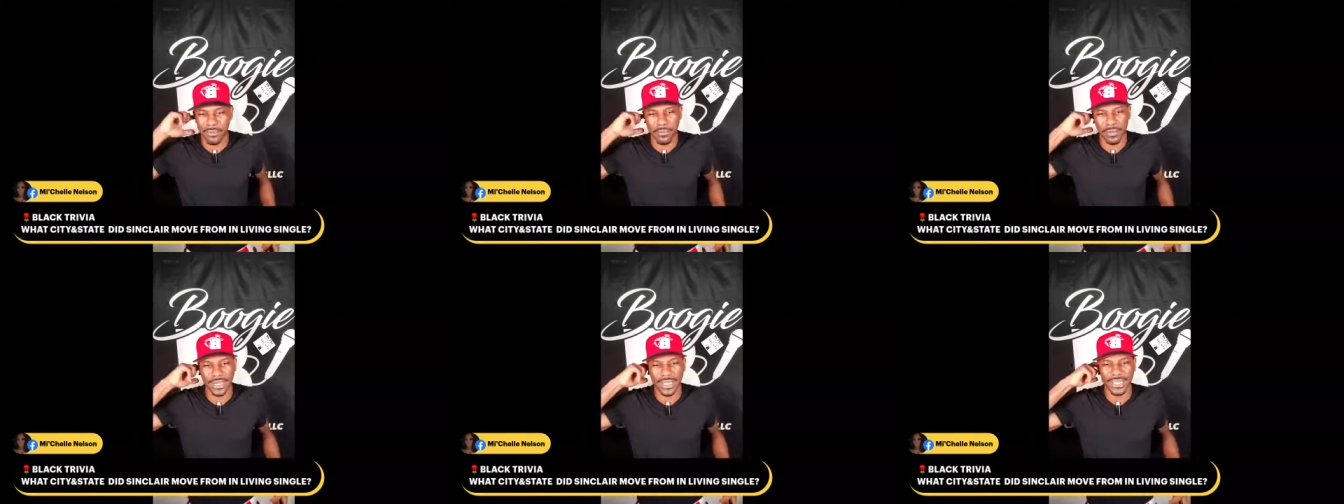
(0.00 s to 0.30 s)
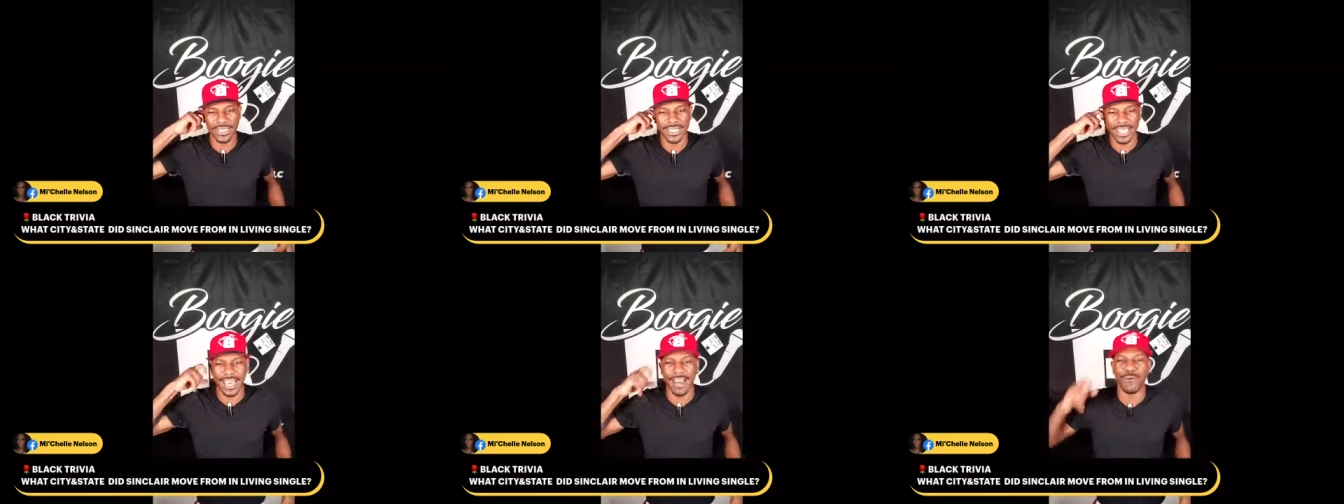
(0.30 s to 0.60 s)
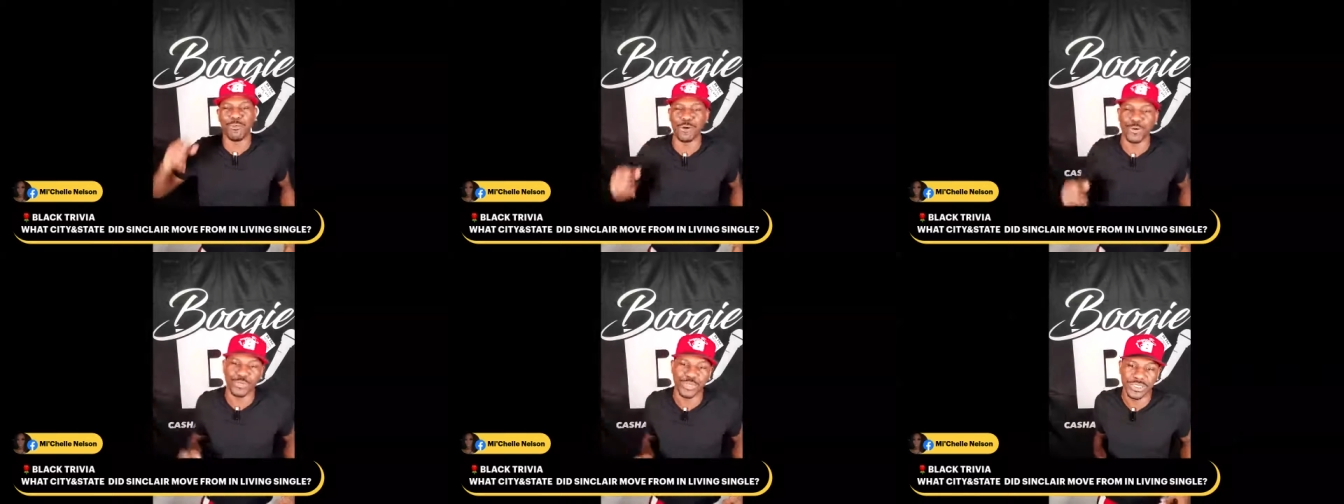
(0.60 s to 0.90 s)
but that
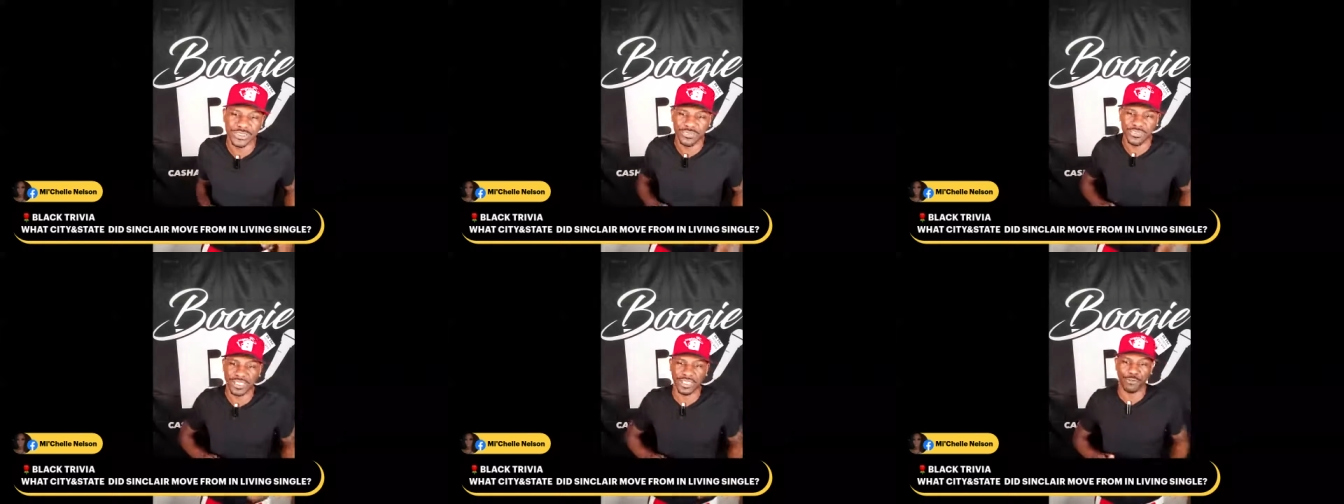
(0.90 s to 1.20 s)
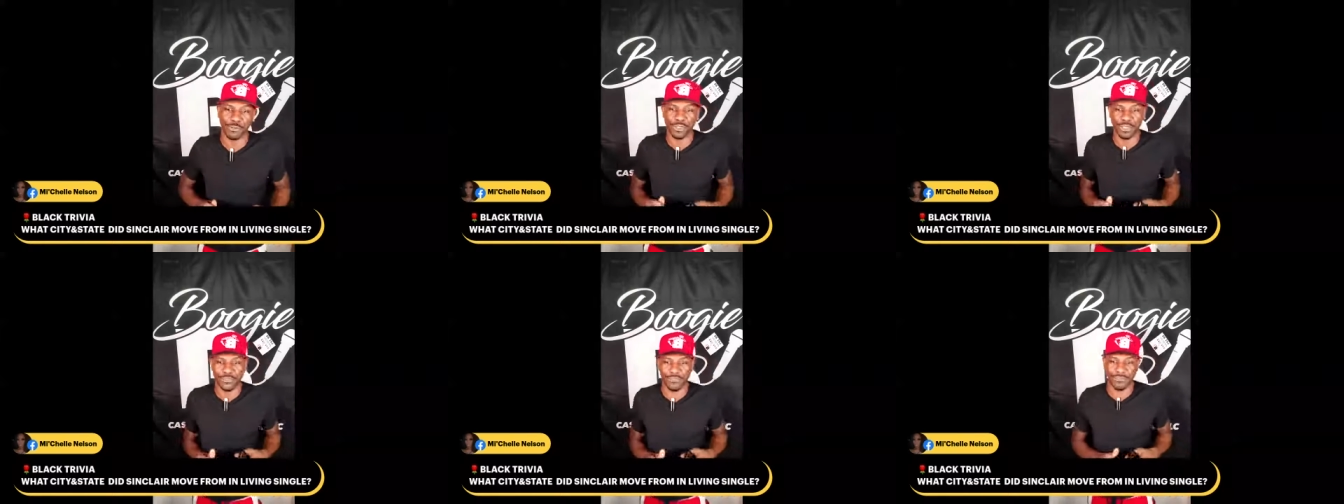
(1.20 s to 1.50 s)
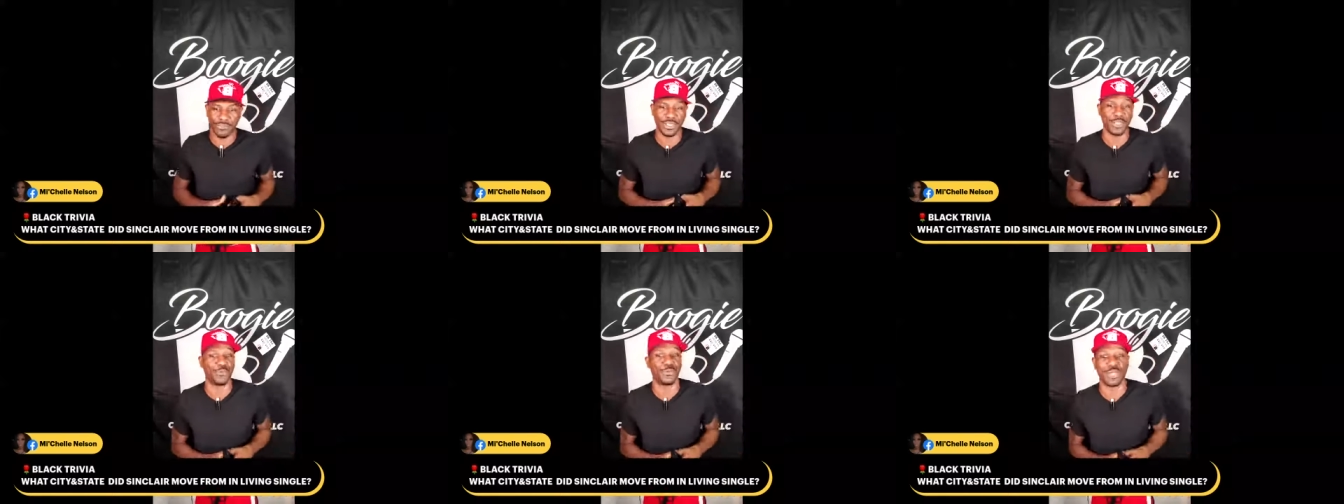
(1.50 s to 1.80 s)
one was very,
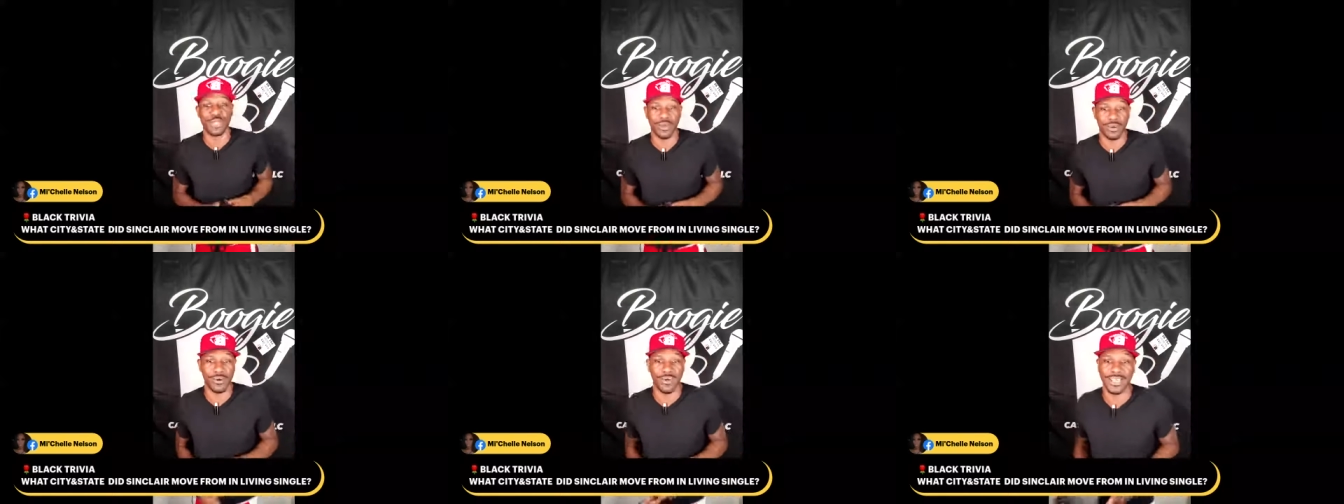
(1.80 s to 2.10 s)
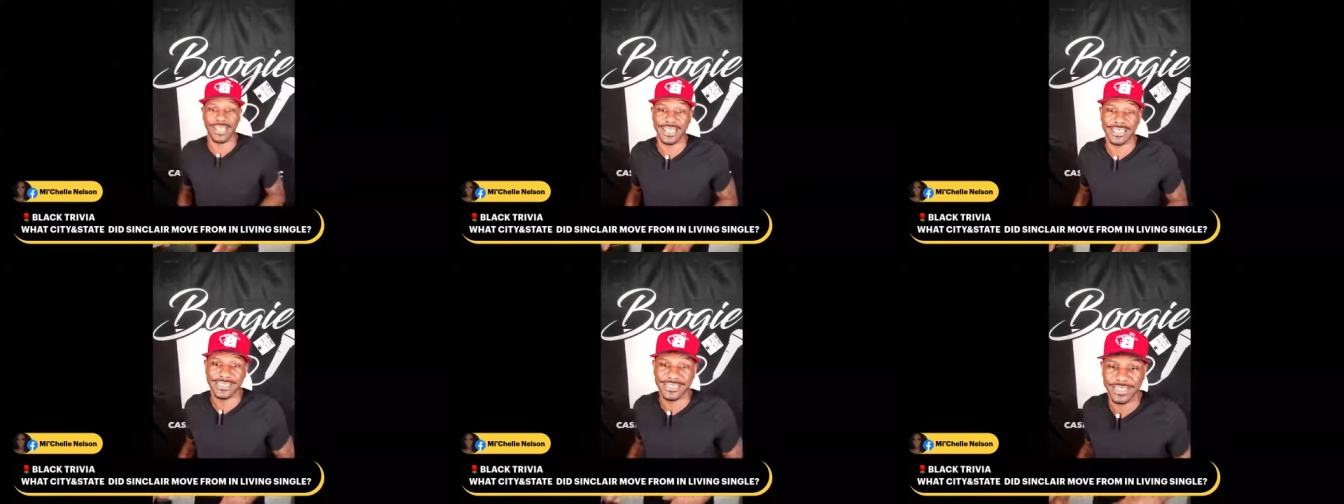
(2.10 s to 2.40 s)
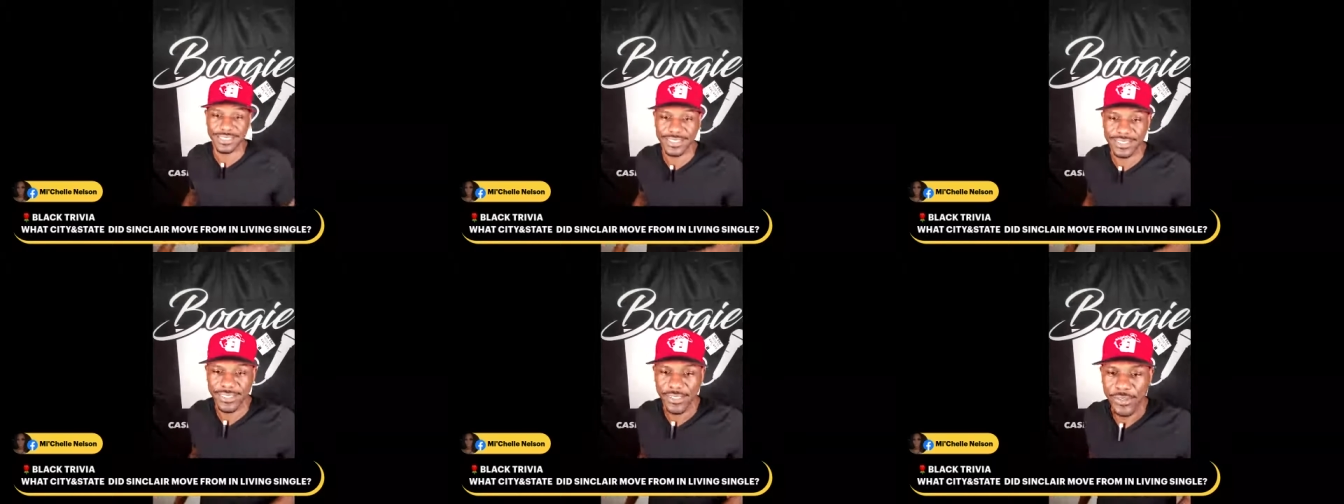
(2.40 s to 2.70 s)
very hard, I
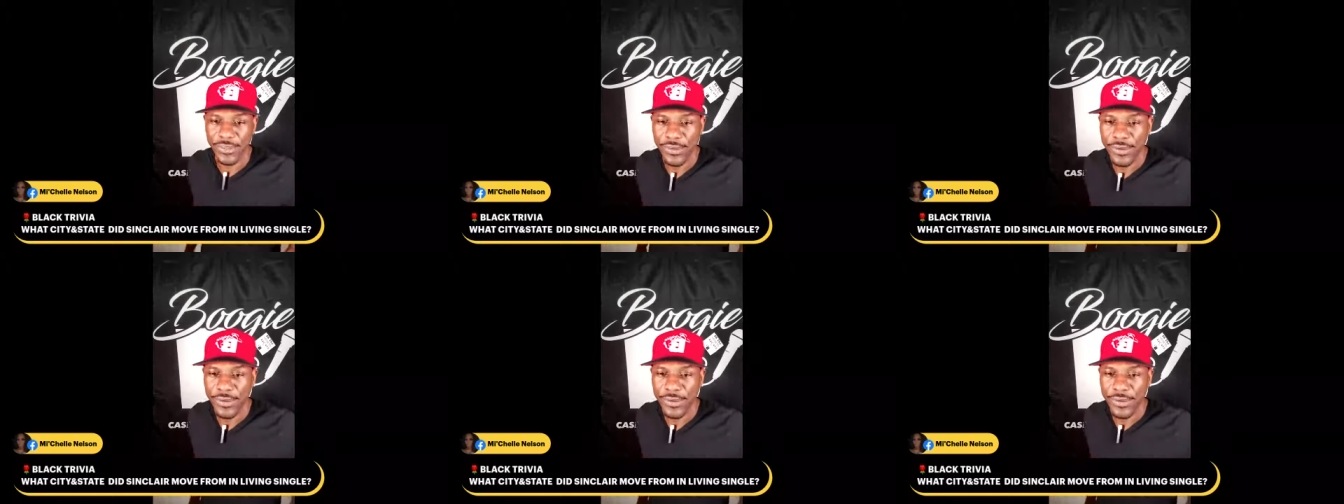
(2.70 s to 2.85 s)
see.